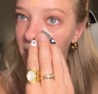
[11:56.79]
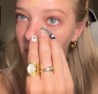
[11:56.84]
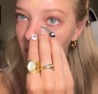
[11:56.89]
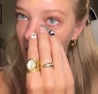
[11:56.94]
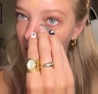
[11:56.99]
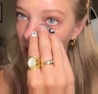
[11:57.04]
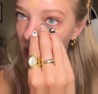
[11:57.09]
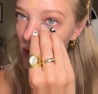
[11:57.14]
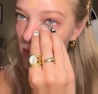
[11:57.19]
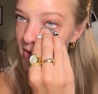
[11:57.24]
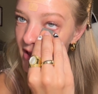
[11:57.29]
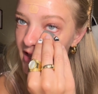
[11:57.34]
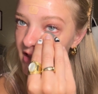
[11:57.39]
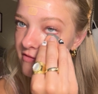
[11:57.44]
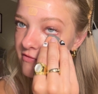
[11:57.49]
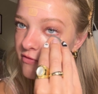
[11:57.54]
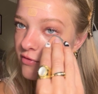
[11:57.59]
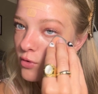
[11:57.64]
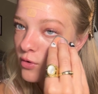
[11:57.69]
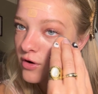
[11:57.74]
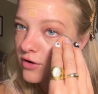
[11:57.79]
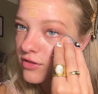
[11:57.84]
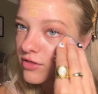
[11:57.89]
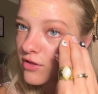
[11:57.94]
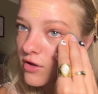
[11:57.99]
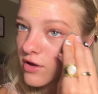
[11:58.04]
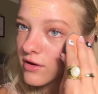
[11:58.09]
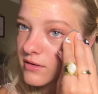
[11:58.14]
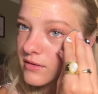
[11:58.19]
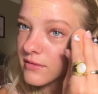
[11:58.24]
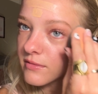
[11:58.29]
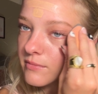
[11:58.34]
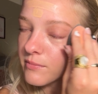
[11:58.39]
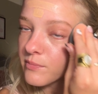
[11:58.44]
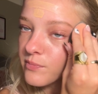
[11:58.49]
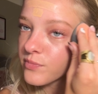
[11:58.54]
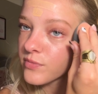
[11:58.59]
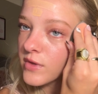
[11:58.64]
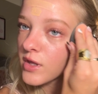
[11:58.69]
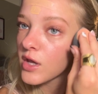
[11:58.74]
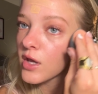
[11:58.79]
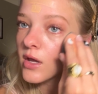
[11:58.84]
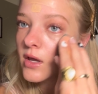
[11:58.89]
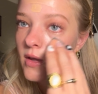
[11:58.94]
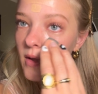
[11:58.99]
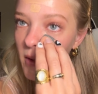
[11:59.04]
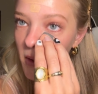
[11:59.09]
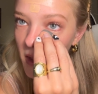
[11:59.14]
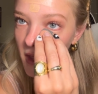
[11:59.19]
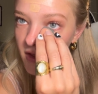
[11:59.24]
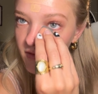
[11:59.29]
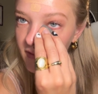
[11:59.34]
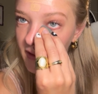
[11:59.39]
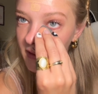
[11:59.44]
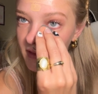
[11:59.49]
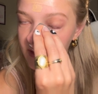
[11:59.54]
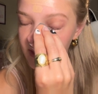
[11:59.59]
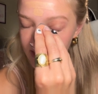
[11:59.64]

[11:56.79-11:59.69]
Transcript: I go back and forth on if I like